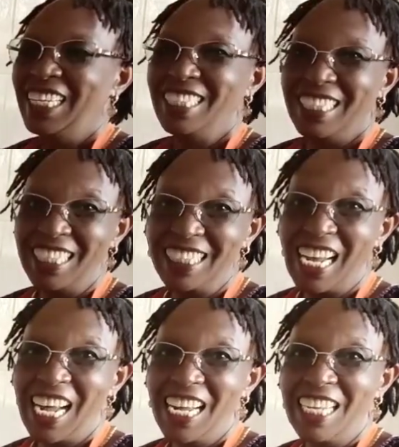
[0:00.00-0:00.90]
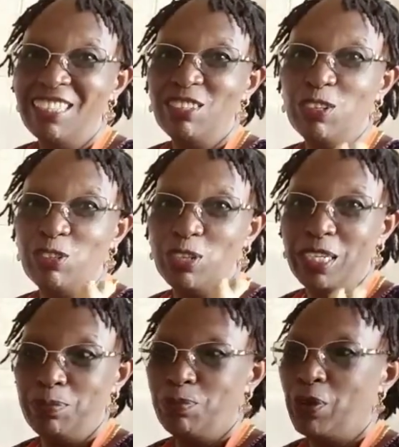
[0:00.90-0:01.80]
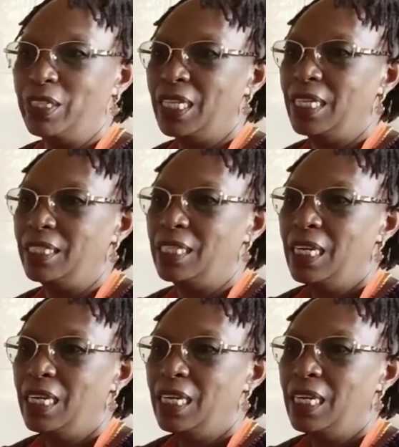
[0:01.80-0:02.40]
Ginger is also important